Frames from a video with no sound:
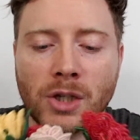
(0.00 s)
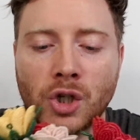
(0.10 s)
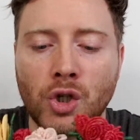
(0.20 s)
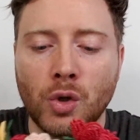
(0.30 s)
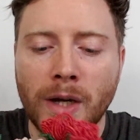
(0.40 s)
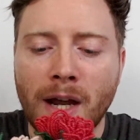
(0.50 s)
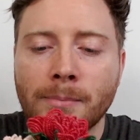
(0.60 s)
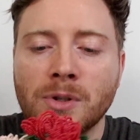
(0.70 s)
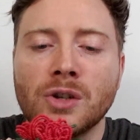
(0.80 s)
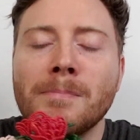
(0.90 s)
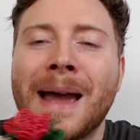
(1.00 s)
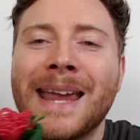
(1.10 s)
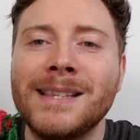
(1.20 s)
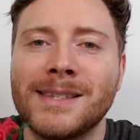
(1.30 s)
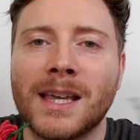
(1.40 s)
join up.
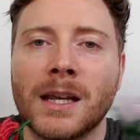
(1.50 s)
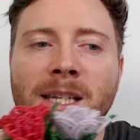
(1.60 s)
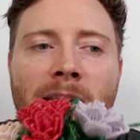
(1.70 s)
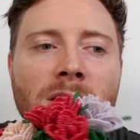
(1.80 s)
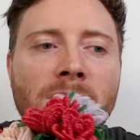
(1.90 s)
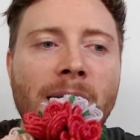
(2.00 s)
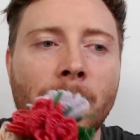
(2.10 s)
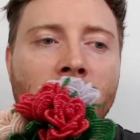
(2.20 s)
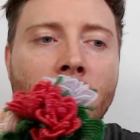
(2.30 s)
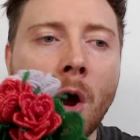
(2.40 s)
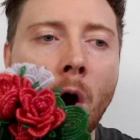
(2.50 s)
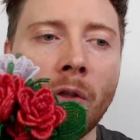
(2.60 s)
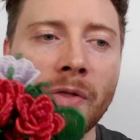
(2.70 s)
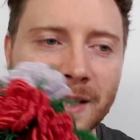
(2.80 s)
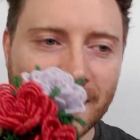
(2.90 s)
Jermaine's going to be teaching that one
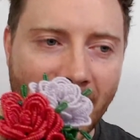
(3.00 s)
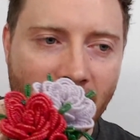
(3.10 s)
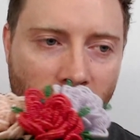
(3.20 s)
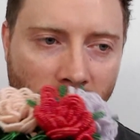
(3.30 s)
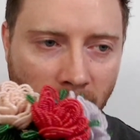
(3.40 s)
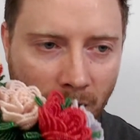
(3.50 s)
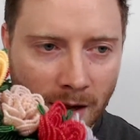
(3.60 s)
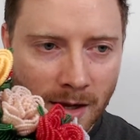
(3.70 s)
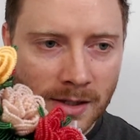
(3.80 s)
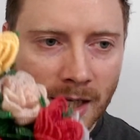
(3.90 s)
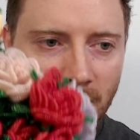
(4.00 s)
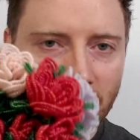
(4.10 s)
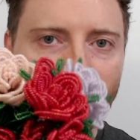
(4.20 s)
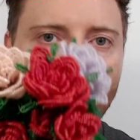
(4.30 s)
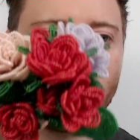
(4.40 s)
on the 10th. So you can
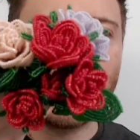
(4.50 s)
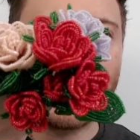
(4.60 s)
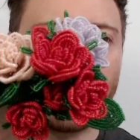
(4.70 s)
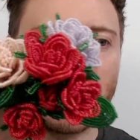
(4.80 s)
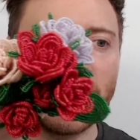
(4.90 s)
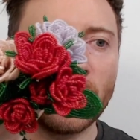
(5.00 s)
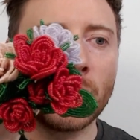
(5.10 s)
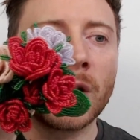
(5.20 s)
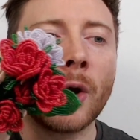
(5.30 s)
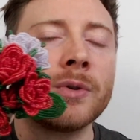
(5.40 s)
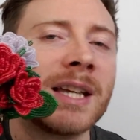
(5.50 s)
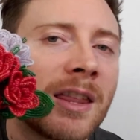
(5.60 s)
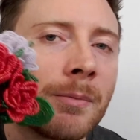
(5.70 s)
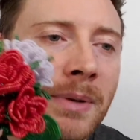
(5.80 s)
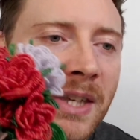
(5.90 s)
see they're really lovely and they all go
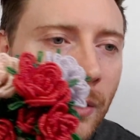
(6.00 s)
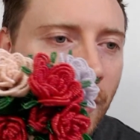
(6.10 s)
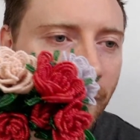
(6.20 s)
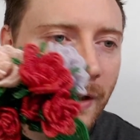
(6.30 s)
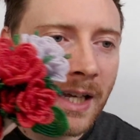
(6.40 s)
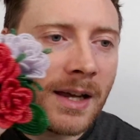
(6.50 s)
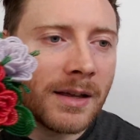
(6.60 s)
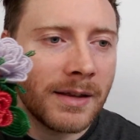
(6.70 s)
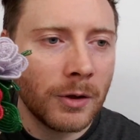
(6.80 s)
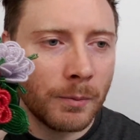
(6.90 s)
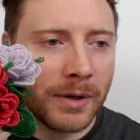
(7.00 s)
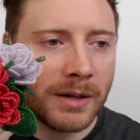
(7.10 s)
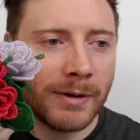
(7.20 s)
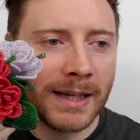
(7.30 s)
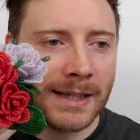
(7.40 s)
together beautifully. They look
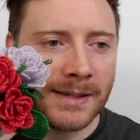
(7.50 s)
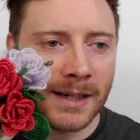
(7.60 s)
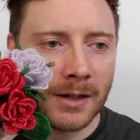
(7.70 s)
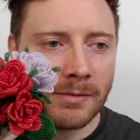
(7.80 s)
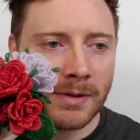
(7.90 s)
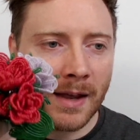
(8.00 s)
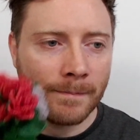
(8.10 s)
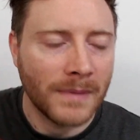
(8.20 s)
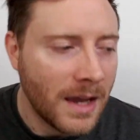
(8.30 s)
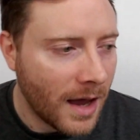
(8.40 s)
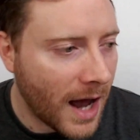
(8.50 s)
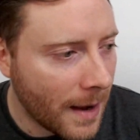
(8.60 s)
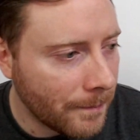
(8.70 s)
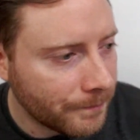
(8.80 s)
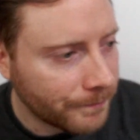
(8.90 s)
pretty realistic, don't they?
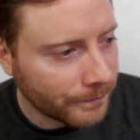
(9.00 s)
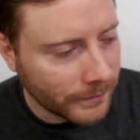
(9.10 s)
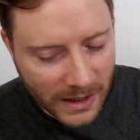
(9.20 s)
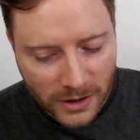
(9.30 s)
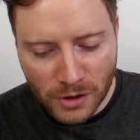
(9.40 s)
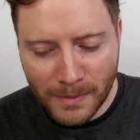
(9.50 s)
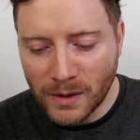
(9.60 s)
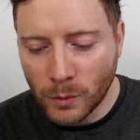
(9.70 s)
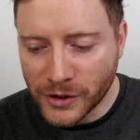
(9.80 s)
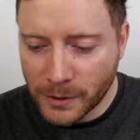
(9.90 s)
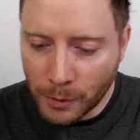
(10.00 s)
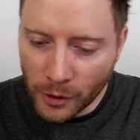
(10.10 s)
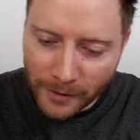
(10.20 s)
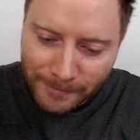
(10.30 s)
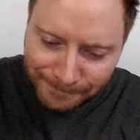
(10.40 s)
Jermaine wants to
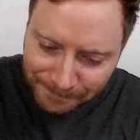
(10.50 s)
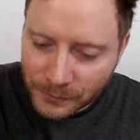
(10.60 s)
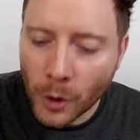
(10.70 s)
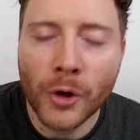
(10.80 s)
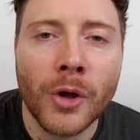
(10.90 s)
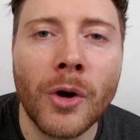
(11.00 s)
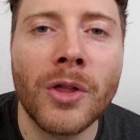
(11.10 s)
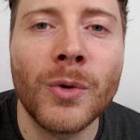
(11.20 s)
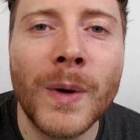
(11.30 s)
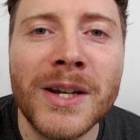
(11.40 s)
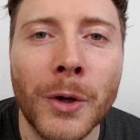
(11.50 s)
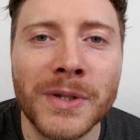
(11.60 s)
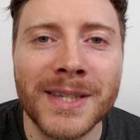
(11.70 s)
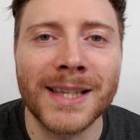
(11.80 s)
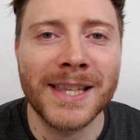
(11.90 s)
put them on the
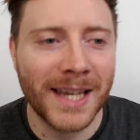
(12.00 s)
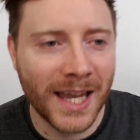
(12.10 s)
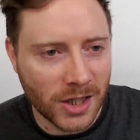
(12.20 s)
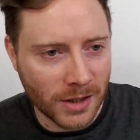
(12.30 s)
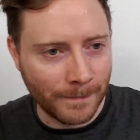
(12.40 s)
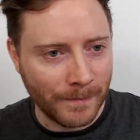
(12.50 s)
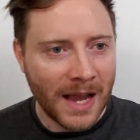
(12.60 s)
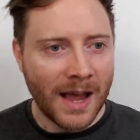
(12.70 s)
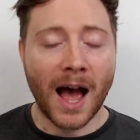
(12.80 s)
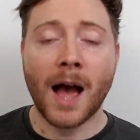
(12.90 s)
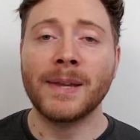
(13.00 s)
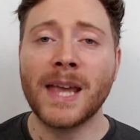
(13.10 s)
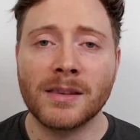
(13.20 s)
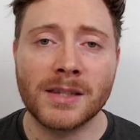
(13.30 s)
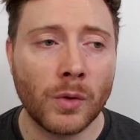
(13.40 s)
windowsill in the kitchen. But
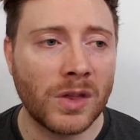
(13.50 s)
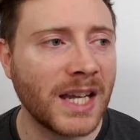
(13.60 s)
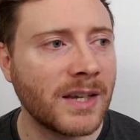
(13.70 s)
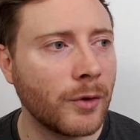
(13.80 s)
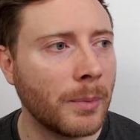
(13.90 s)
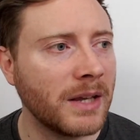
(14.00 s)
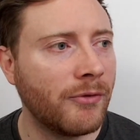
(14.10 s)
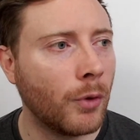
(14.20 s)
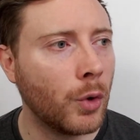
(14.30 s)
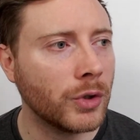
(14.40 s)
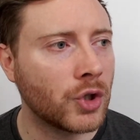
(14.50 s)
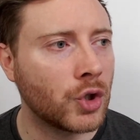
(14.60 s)
yeah, so thanks everybody for